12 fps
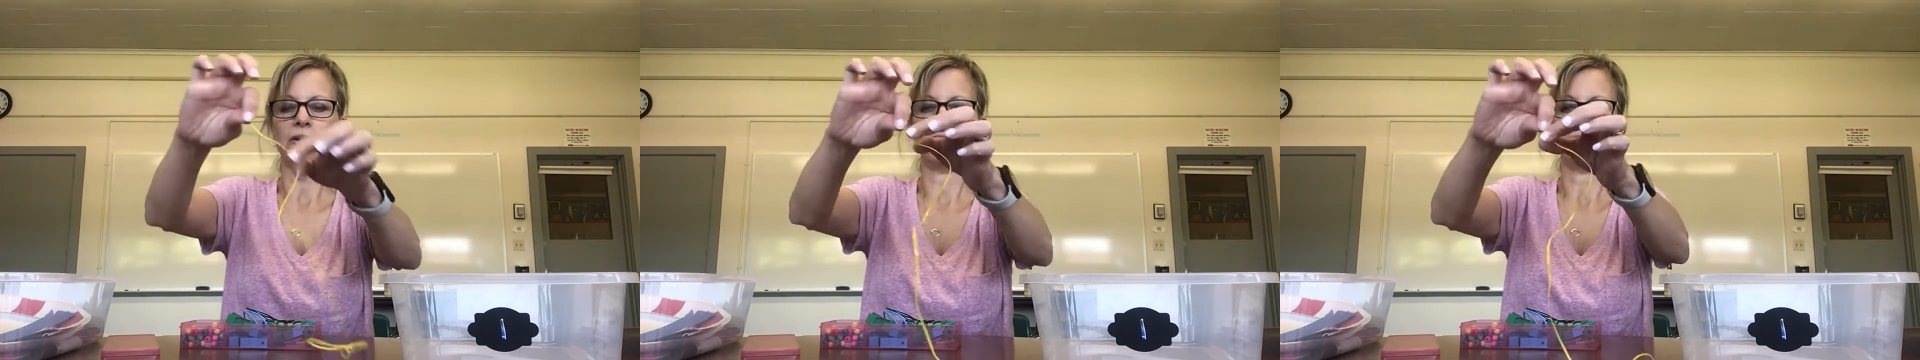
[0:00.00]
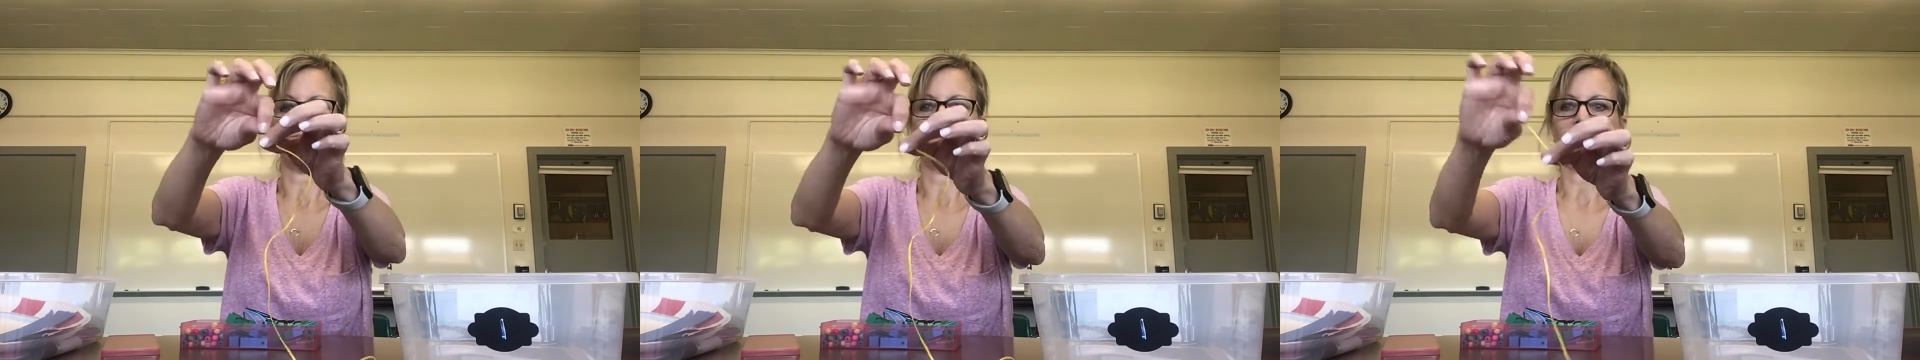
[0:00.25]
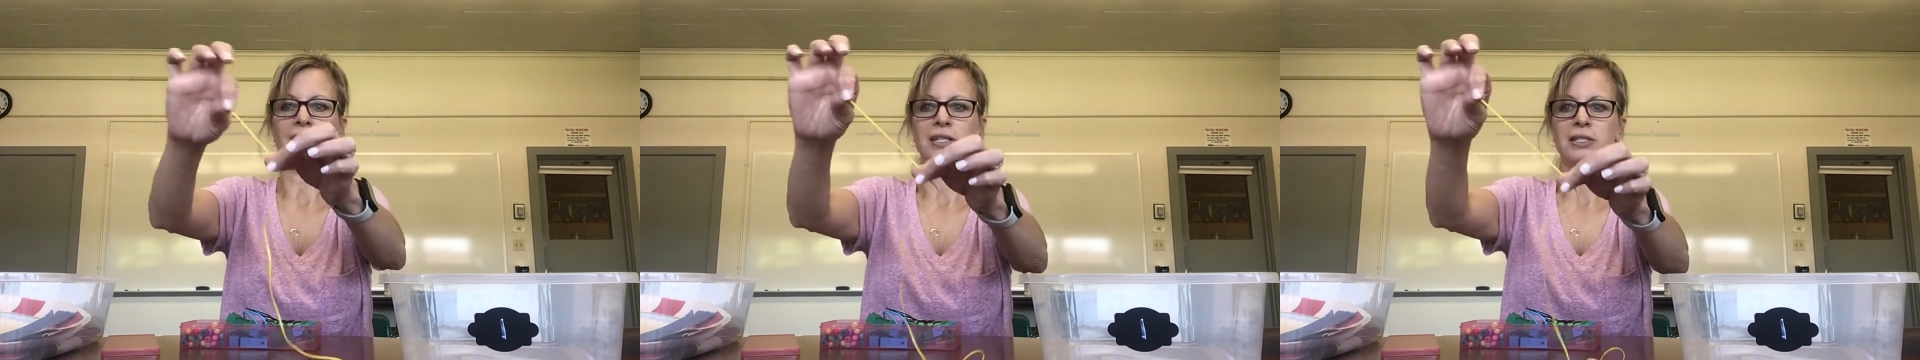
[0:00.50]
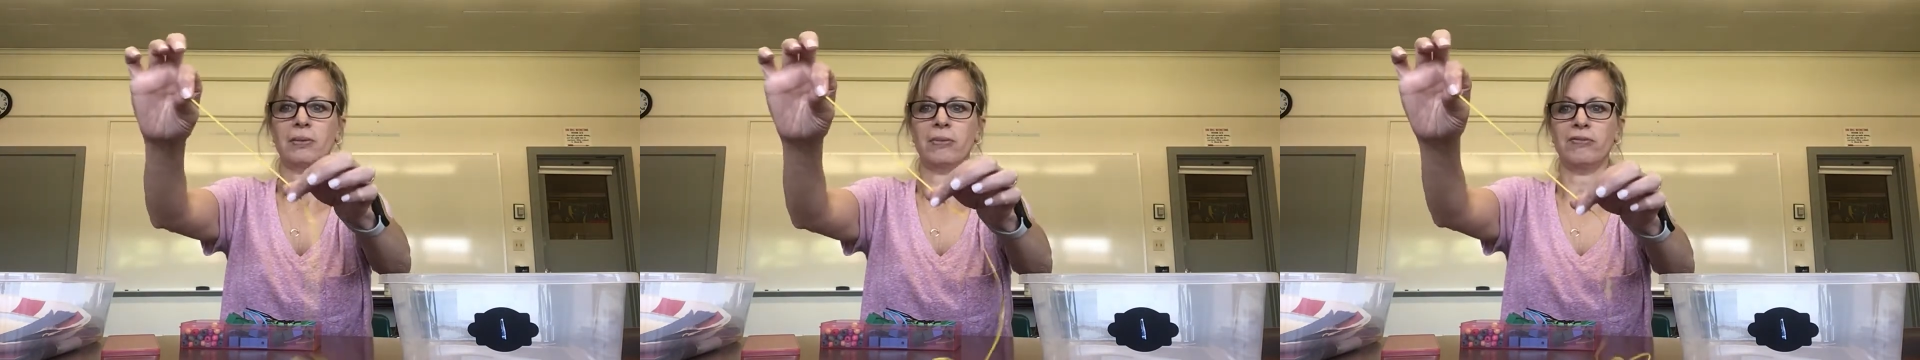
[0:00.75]
you can find
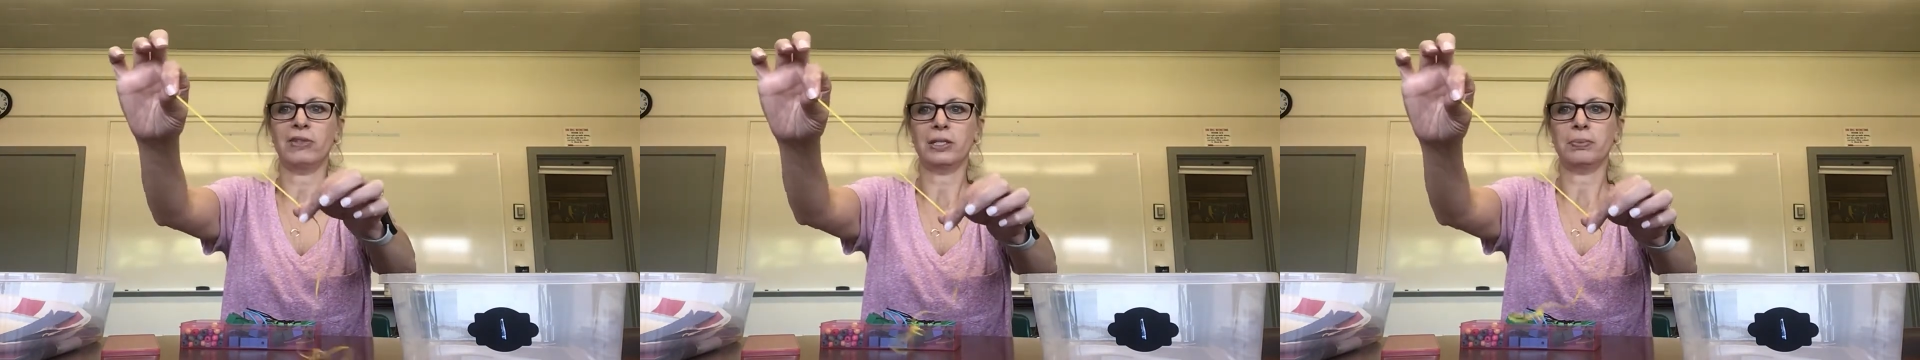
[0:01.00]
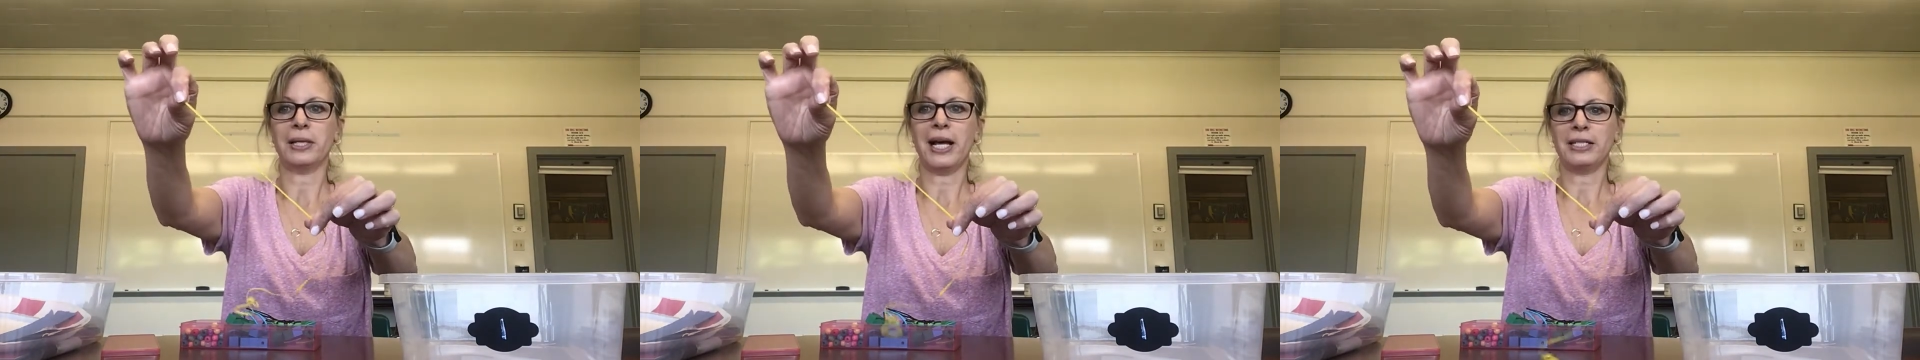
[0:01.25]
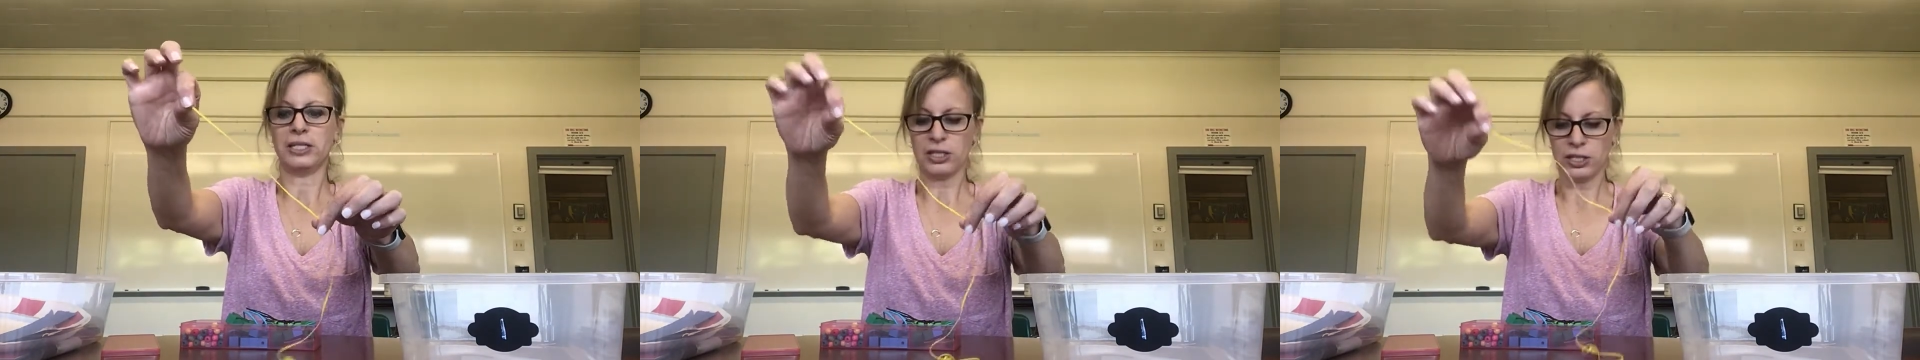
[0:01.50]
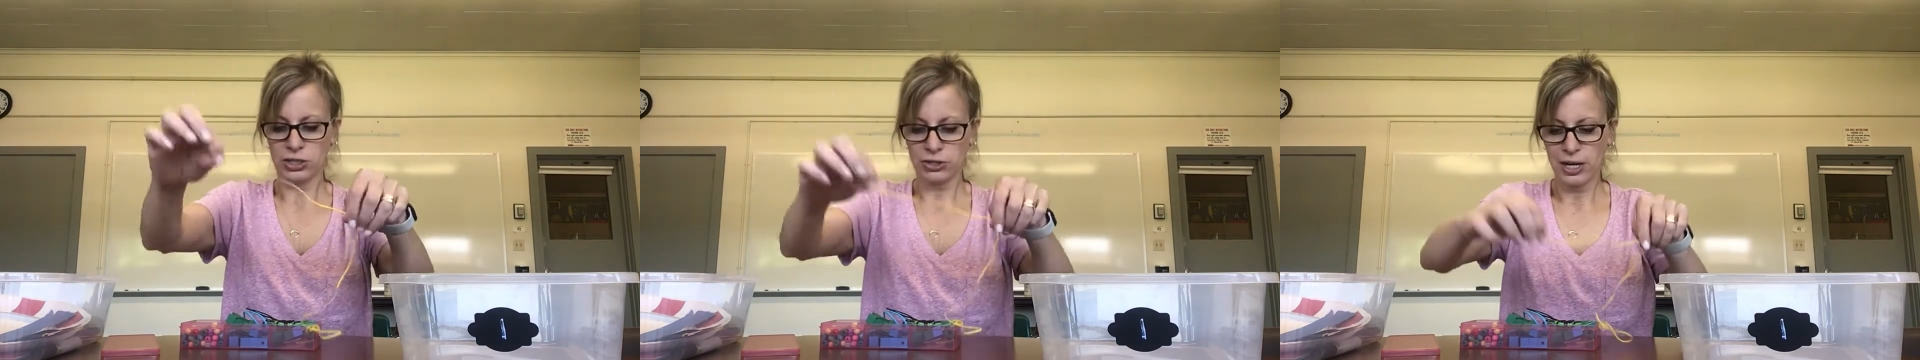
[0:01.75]
some of this
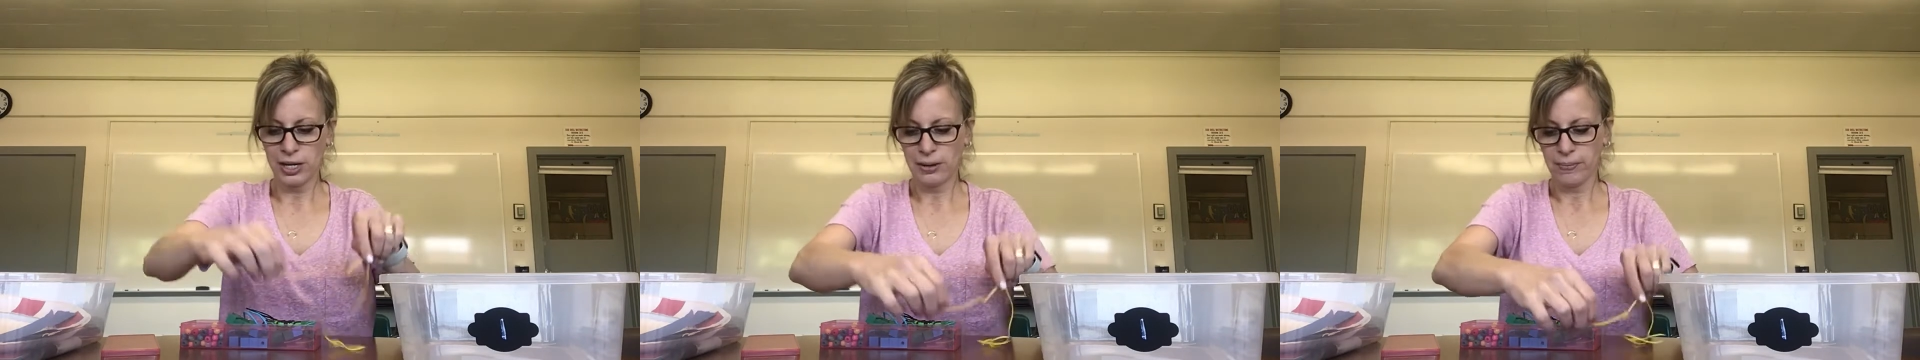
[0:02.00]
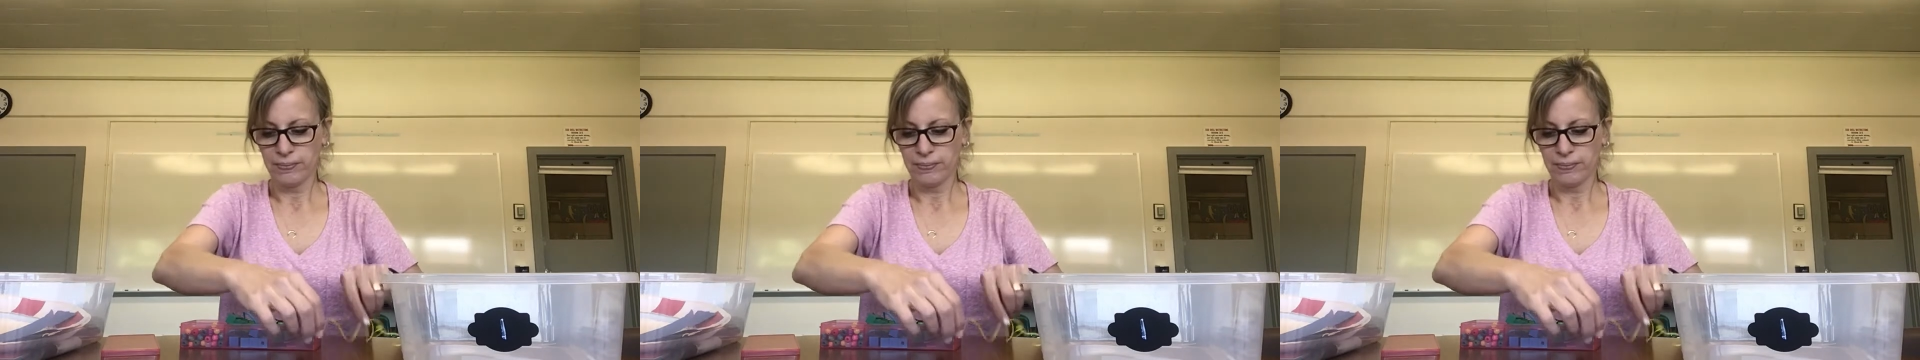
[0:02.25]
plastic string.